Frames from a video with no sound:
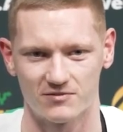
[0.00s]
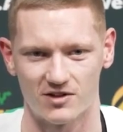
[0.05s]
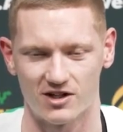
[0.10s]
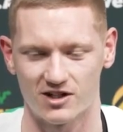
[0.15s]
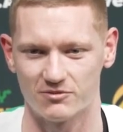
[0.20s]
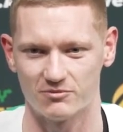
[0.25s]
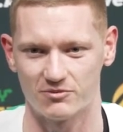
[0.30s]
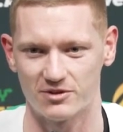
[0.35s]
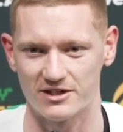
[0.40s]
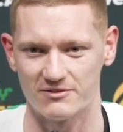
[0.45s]
I
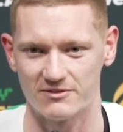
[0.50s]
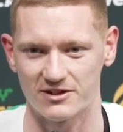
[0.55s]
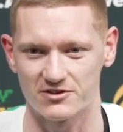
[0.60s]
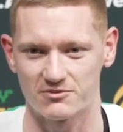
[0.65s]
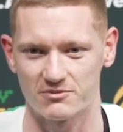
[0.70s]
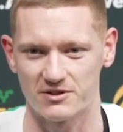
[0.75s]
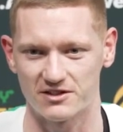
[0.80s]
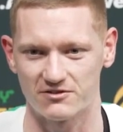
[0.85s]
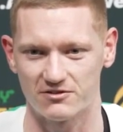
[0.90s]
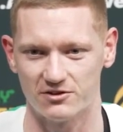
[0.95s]
can pretty much
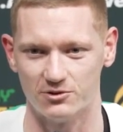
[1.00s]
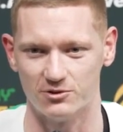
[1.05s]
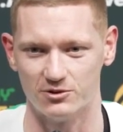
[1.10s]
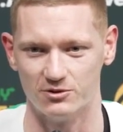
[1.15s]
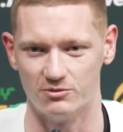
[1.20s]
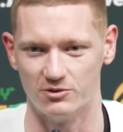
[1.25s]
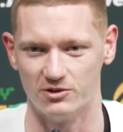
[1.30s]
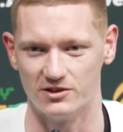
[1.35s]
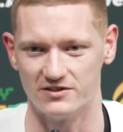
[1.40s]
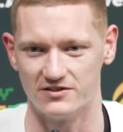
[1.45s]
speak for all
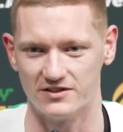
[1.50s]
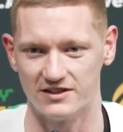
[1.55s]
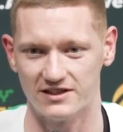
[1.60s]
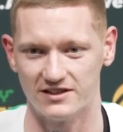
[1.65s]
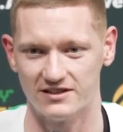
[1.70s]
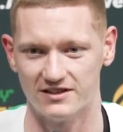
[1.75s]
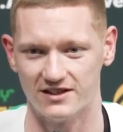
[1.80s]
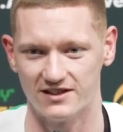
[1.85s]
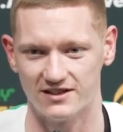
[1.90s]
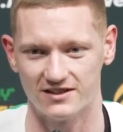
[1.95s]
the boys
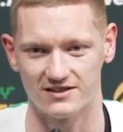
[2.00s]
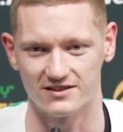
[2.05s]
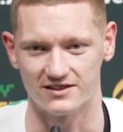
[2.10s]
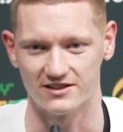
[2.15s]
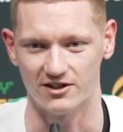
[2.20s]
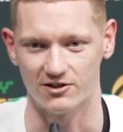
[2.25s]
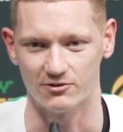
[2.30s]
here that, you